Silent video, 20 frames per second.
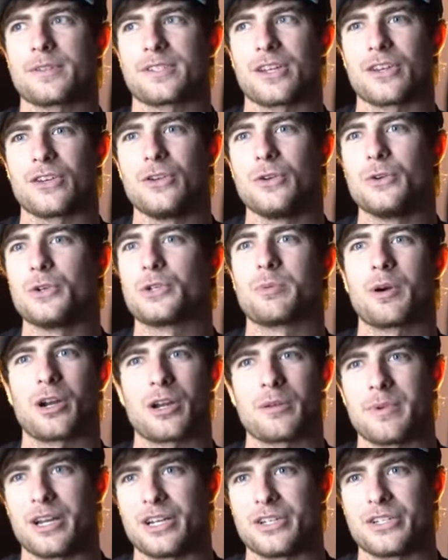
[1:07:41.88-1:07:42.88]
was a huge
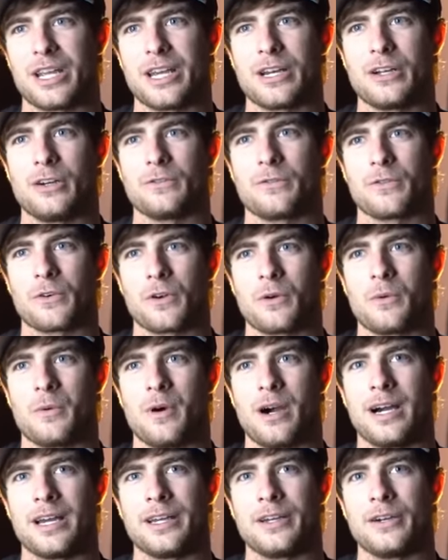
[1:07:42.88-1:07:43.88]
part of my channel for a
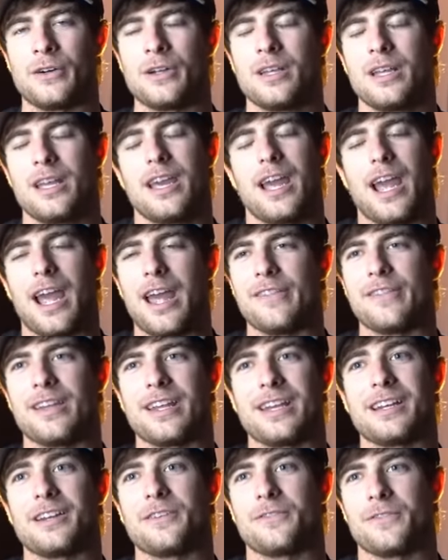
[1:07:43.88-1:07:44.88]
while, and
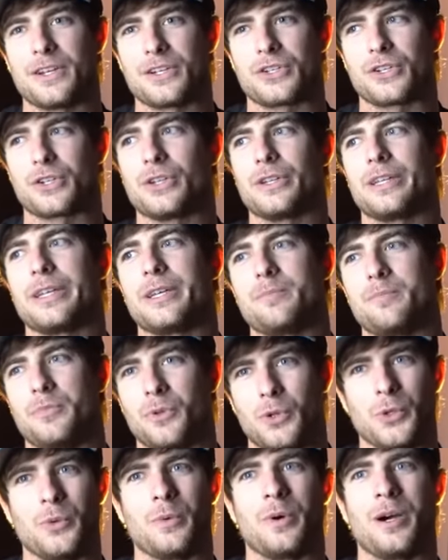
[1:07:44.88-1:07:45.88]
then it eventually
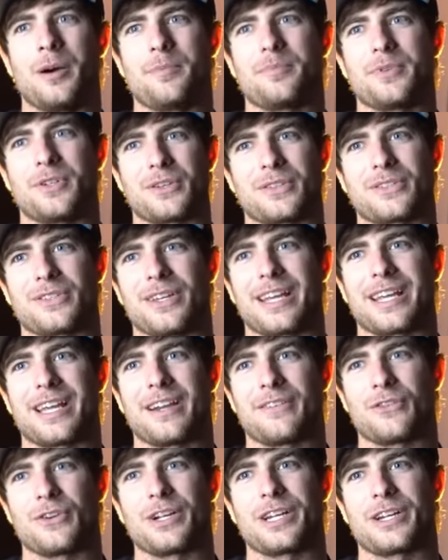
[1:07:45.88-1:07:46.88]
blew up just like
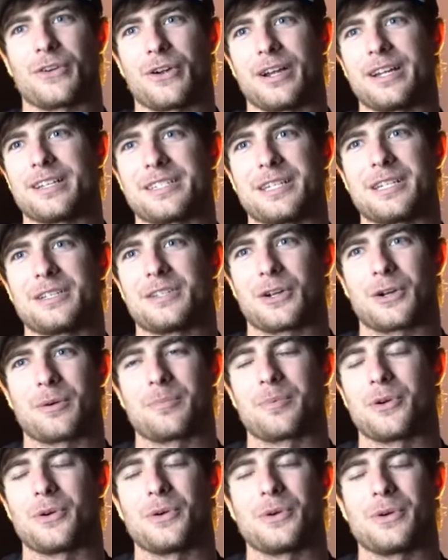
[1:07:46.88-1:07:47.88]
every crazy
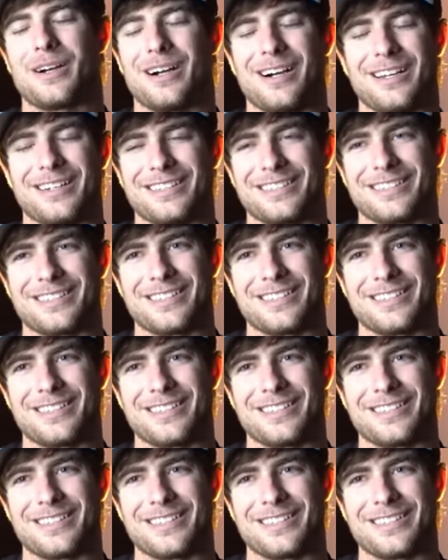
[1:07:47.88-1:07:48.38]
turbo Honda